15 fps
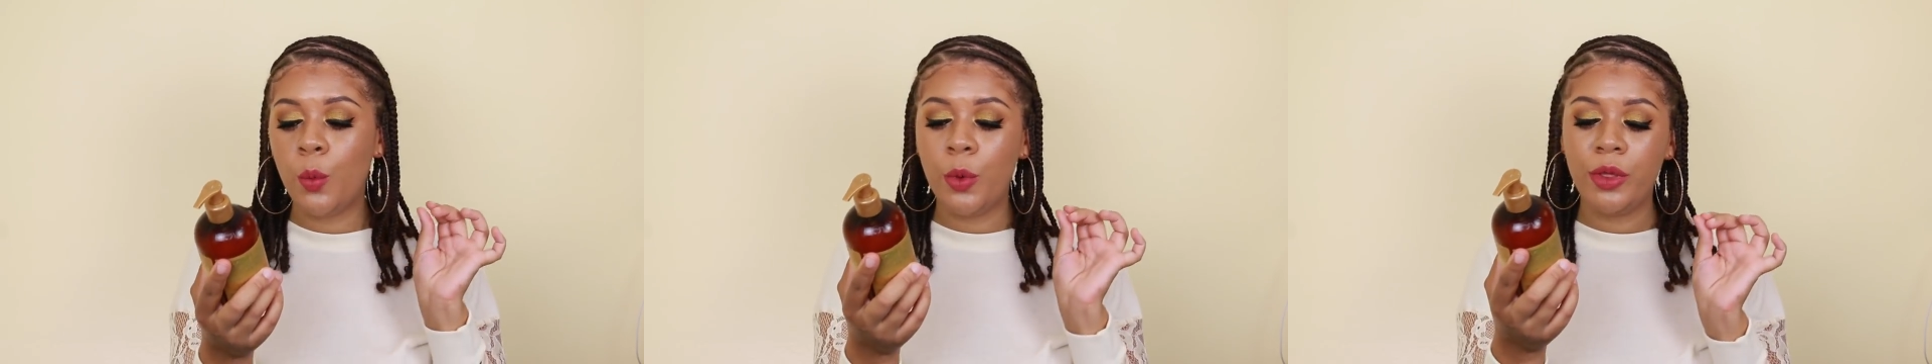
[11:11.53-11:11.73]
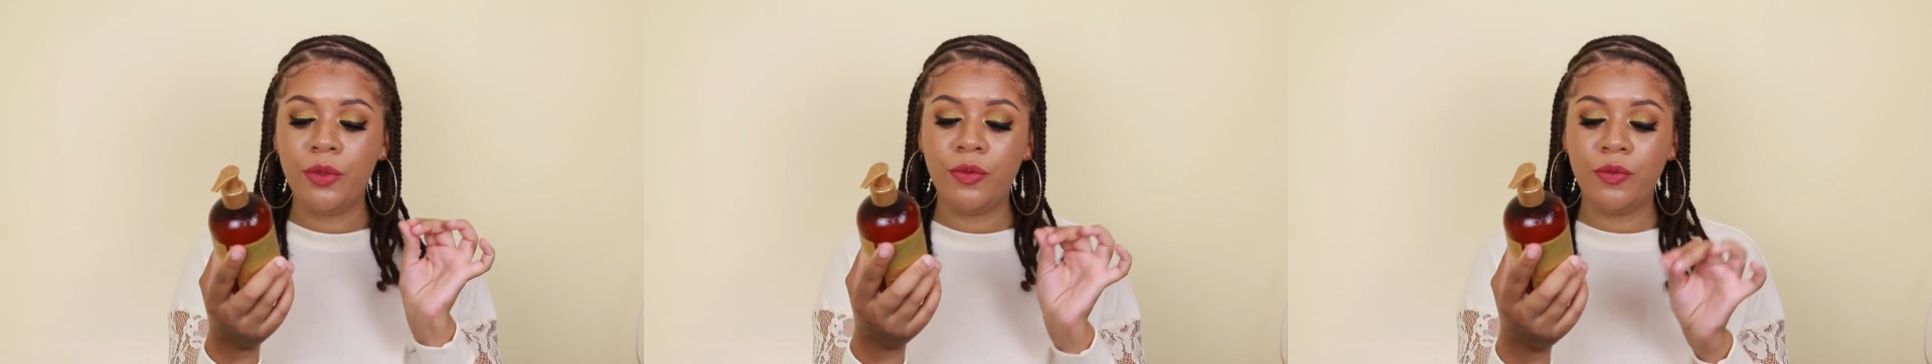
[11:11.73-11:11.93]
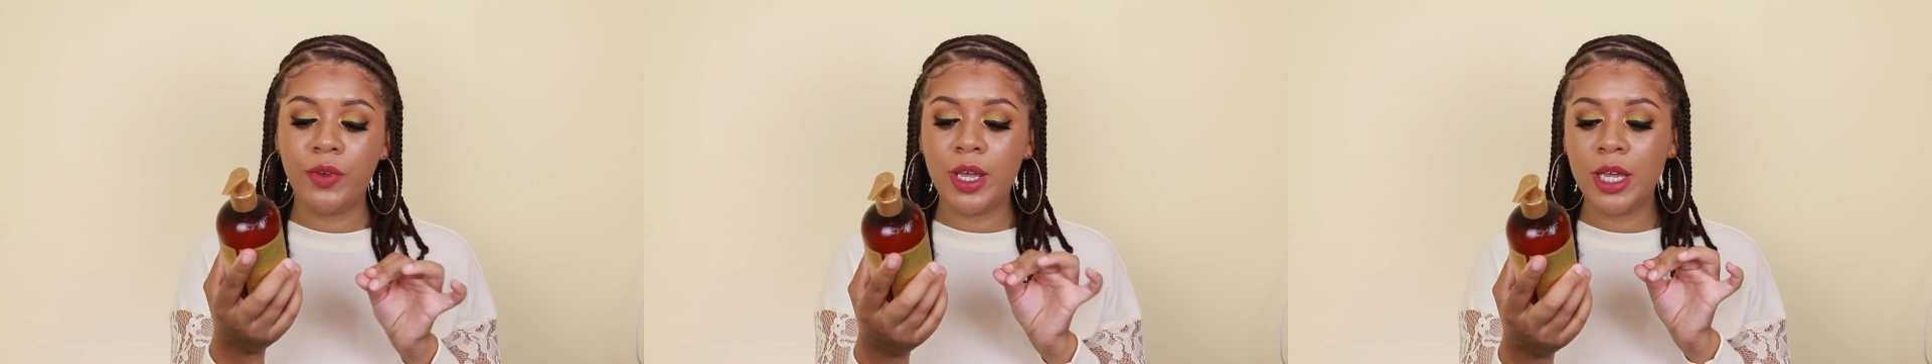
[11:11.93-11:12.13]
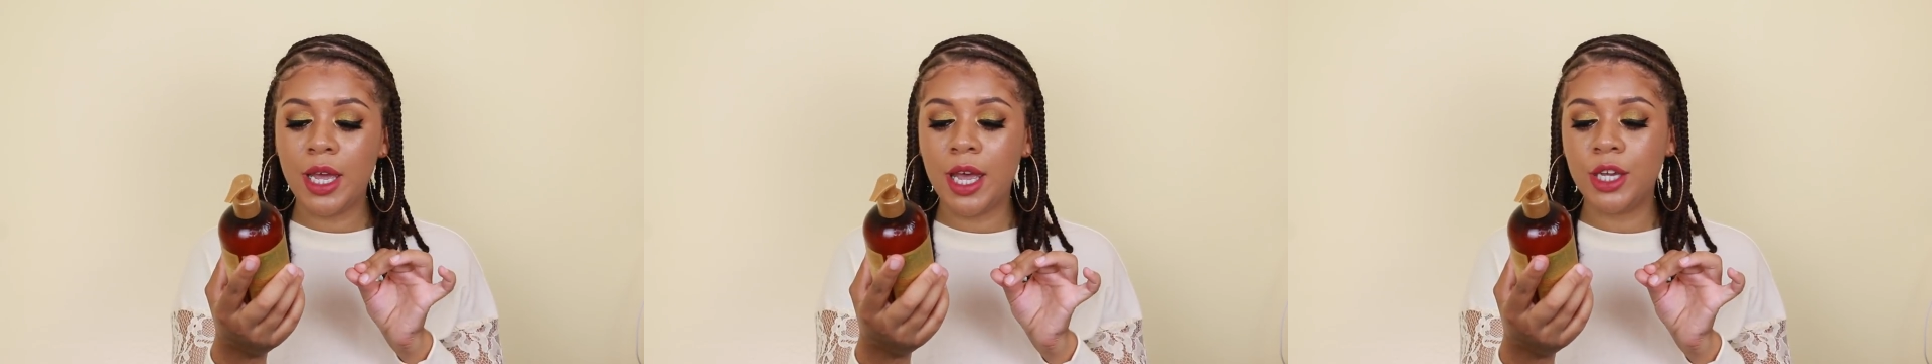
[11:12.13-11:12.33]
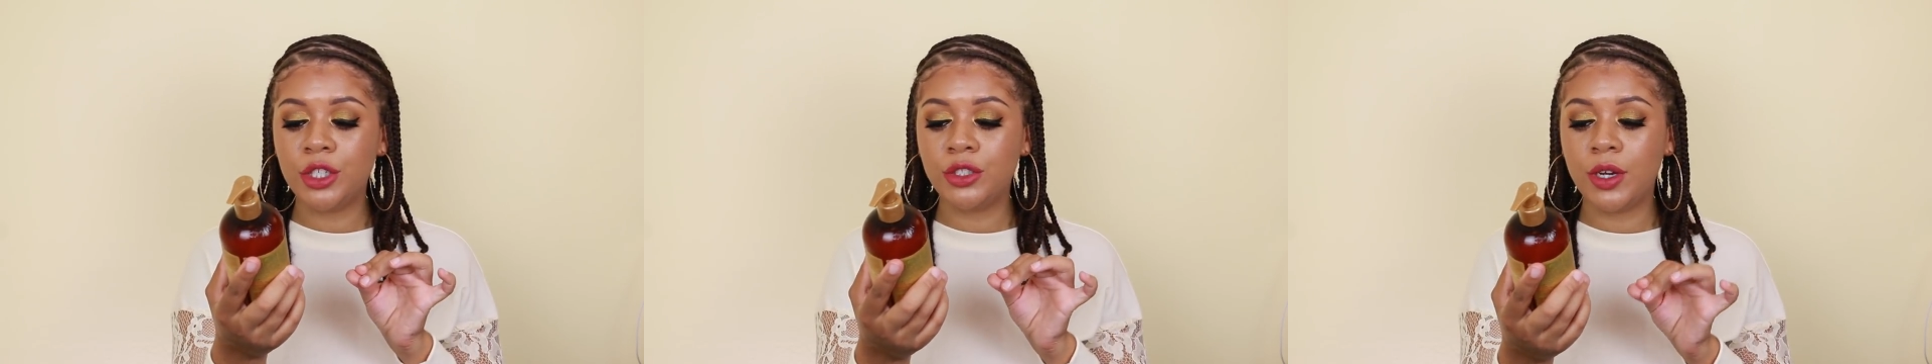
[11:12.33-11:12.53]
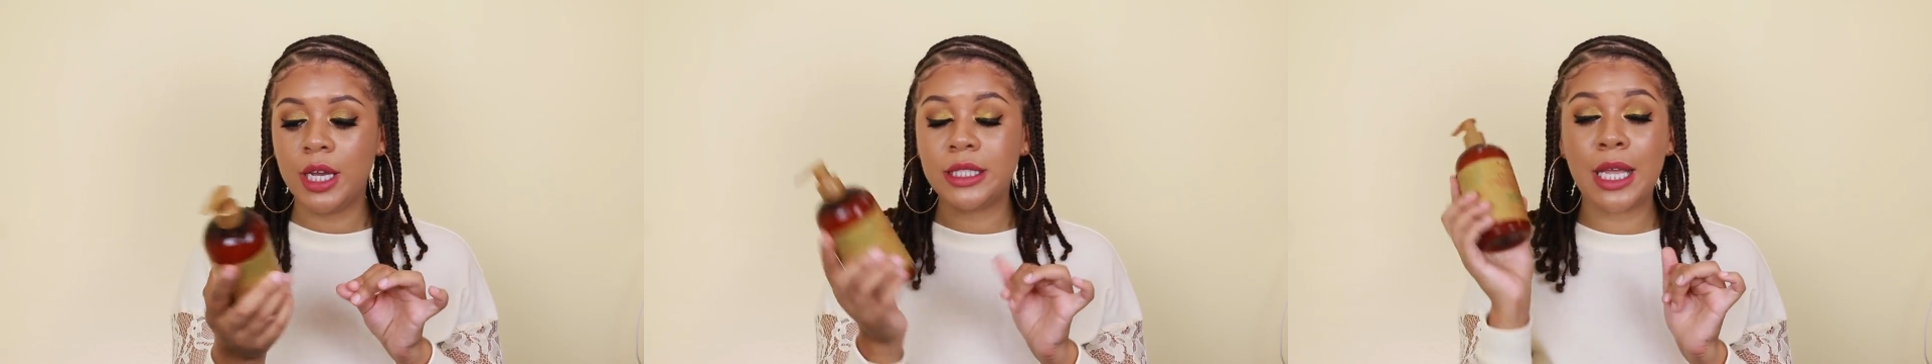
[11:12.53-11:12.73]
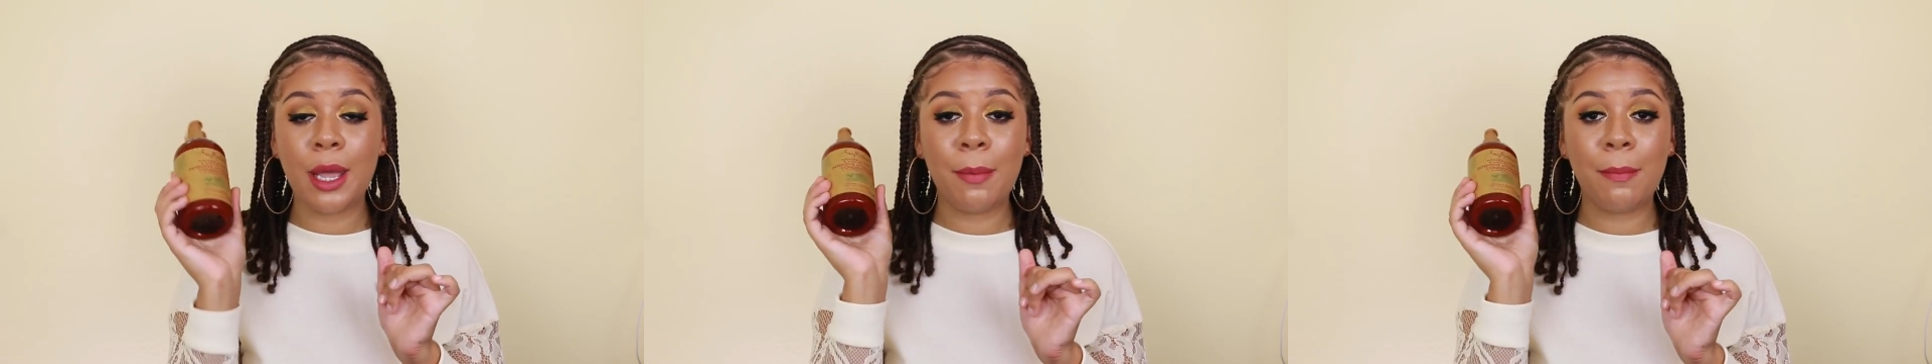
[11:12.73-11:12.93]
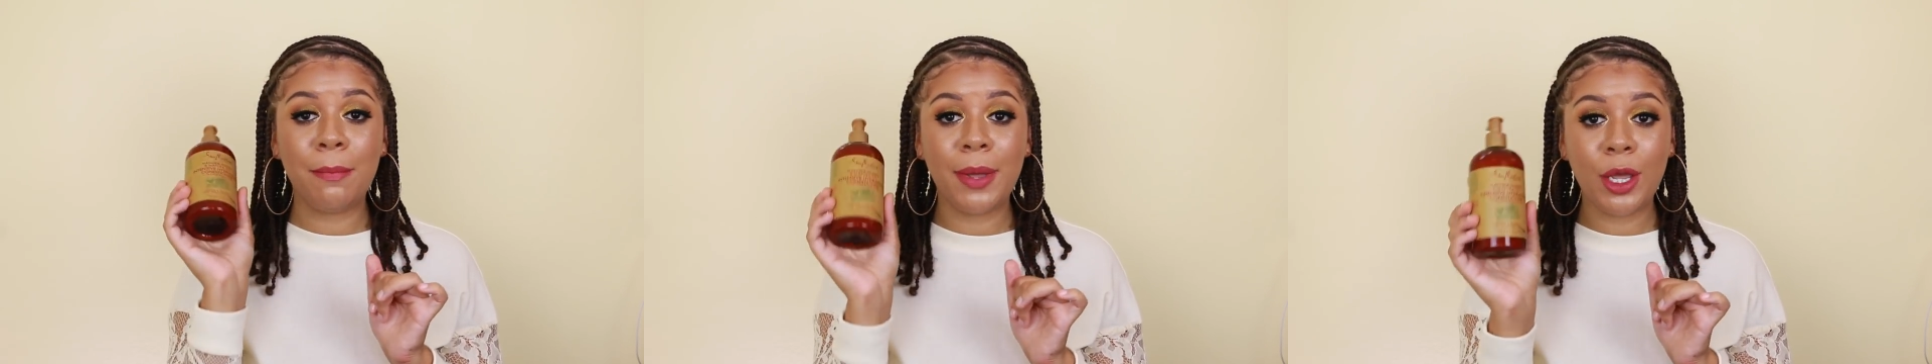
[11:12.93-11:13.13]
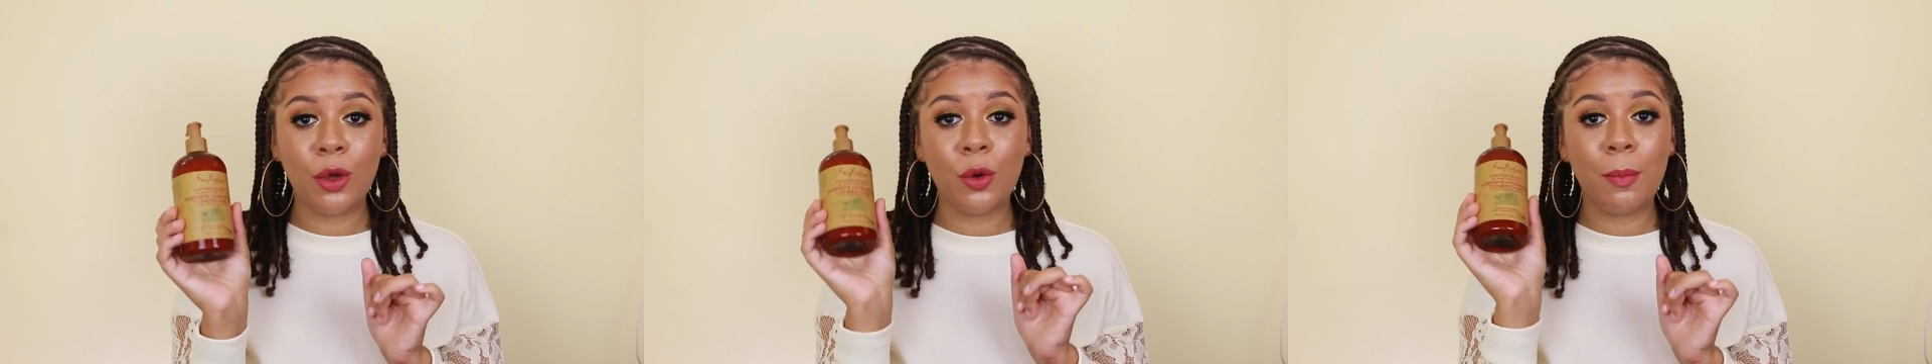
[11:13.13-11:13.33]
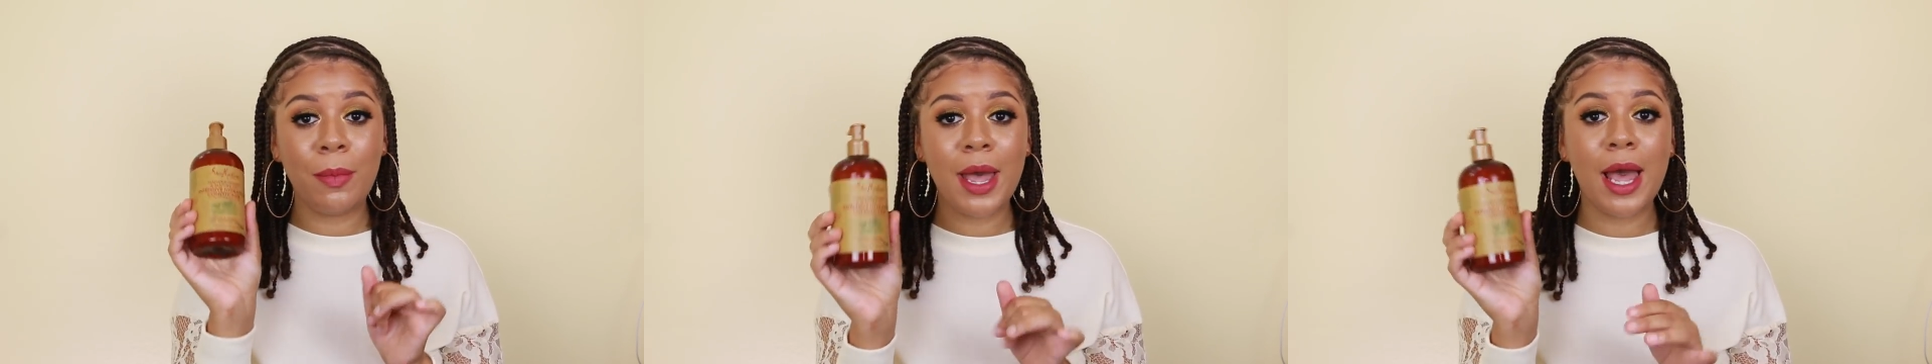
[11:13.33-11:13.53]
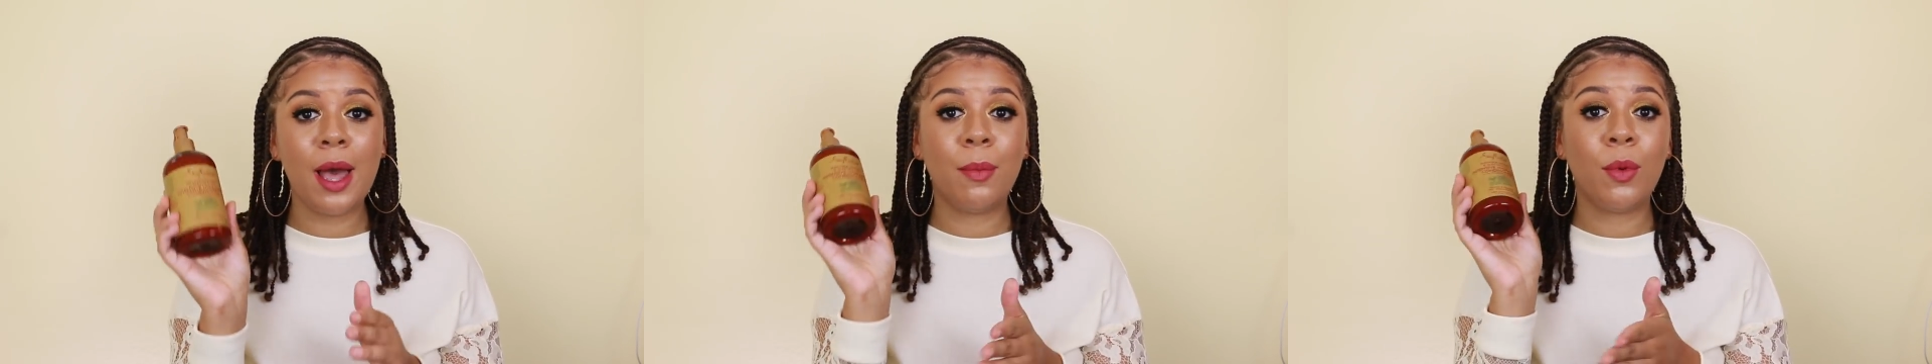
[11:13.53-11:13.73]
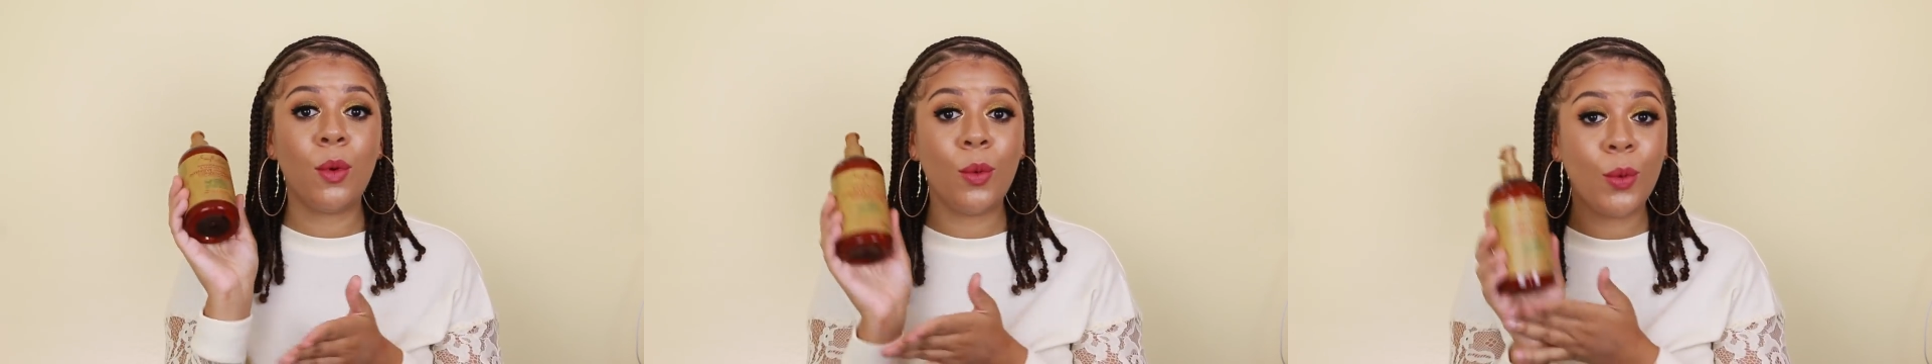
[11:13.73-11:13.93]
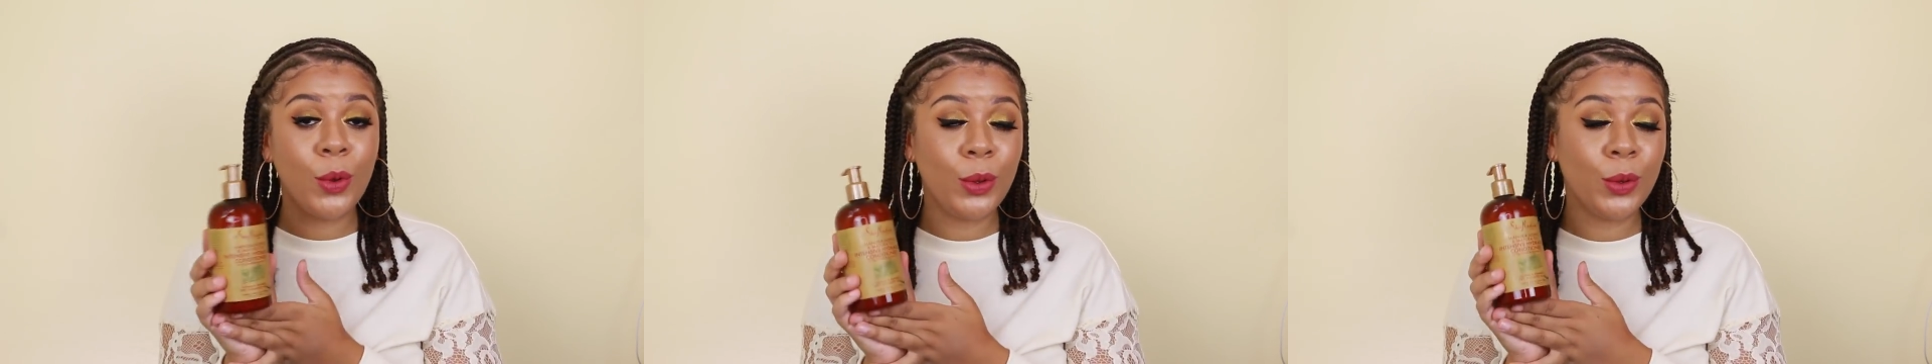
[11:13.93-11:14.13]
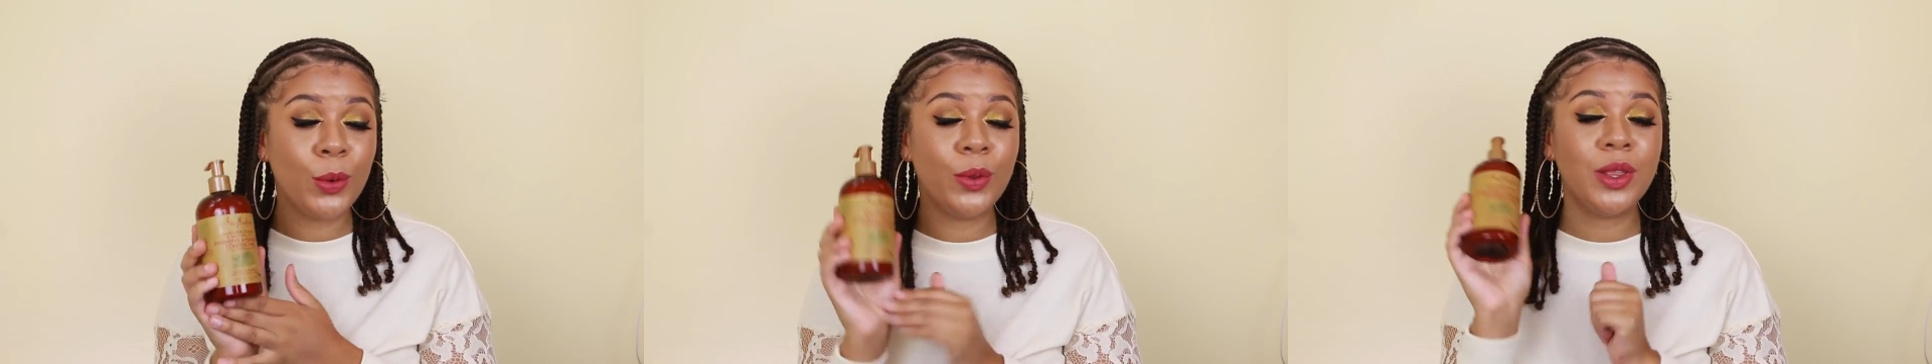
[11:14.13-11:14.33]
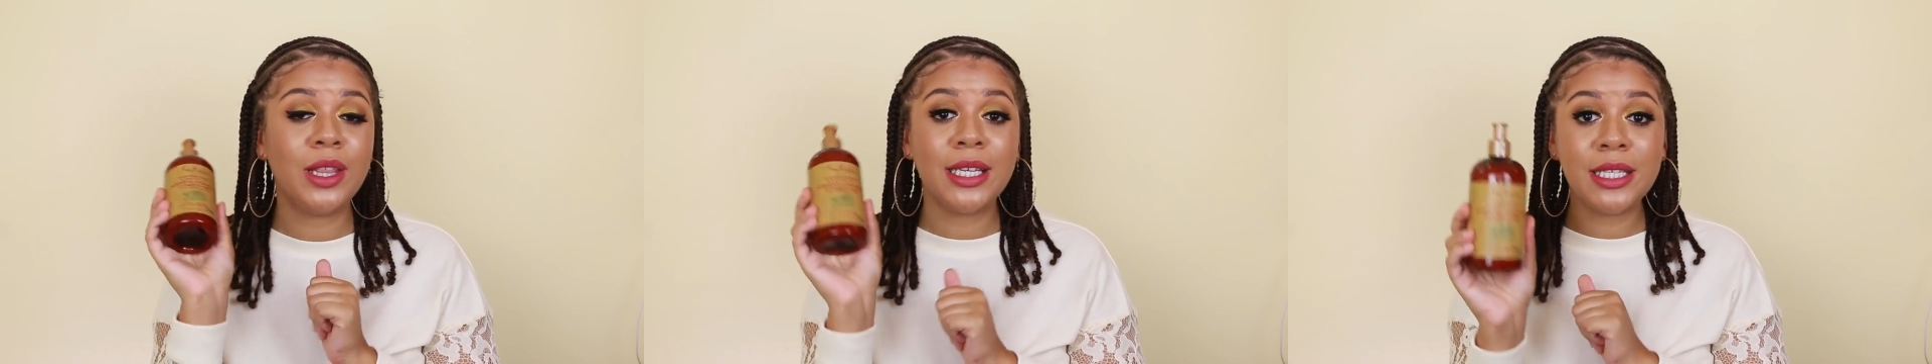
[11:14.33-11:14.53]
with fig extract and baobab oil.